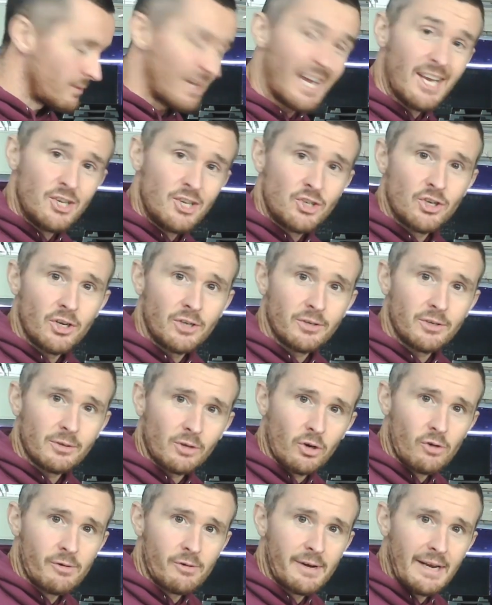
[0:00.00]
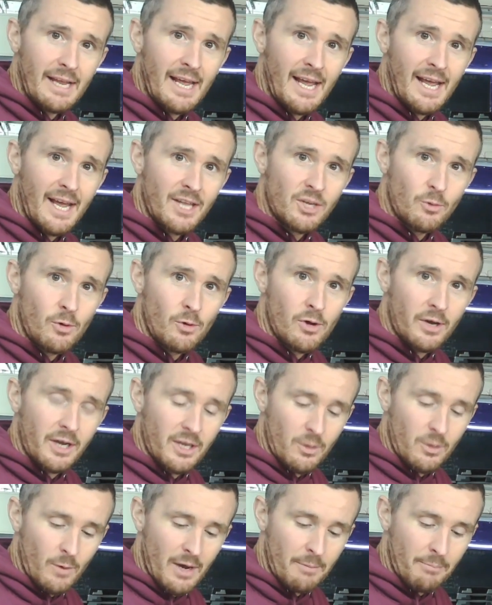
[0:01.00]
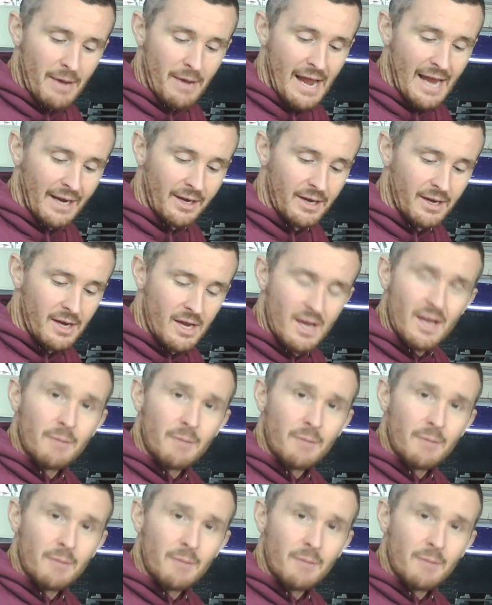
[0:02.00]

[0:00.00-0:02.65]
injured currently and you're working your way back,